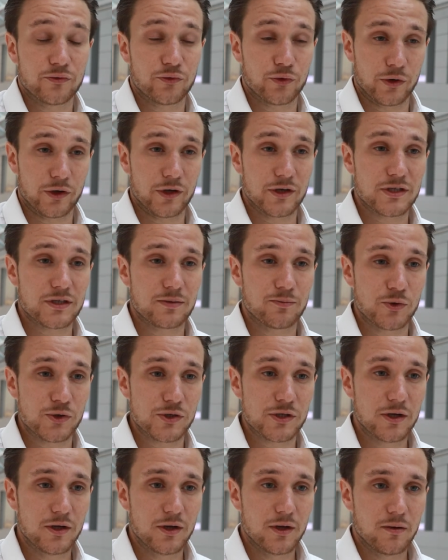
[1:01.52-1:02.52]
for
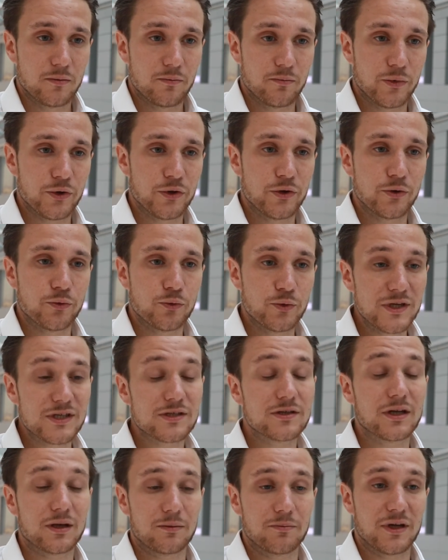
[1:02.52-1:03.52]
customers, but the
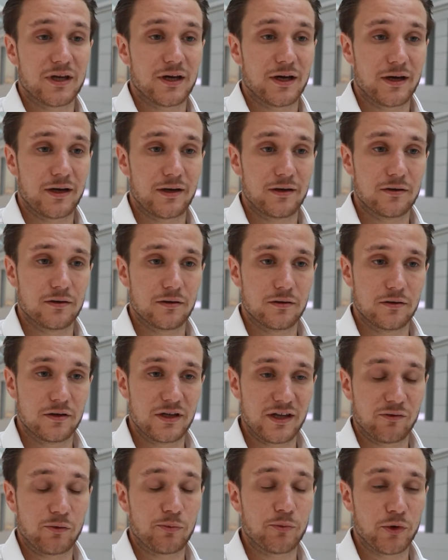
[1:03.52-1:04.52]
reasoning behind the
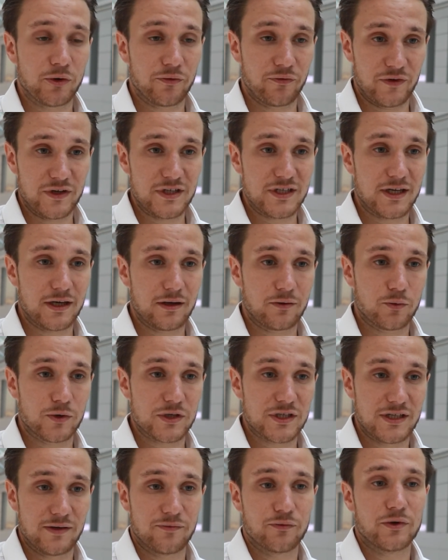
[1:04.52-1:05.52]
development of FinTech
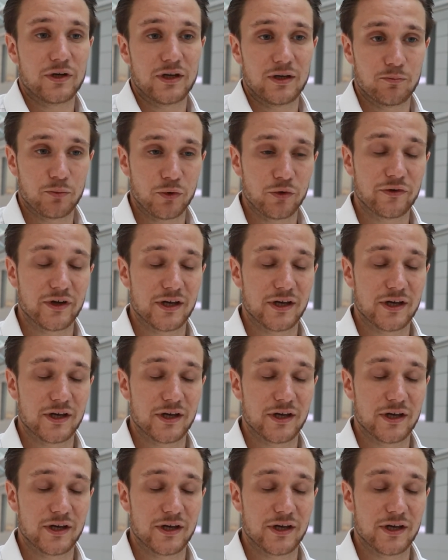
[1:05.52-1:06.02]
was different in both